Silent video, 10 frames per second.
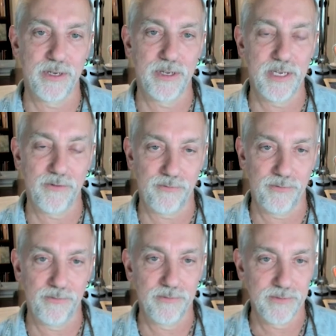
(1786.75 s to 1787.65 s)
if
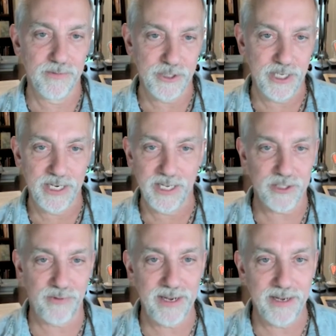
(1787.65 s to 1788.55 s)
the shit hits the
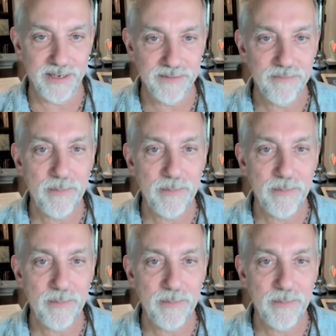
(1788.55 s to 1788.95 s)
fan,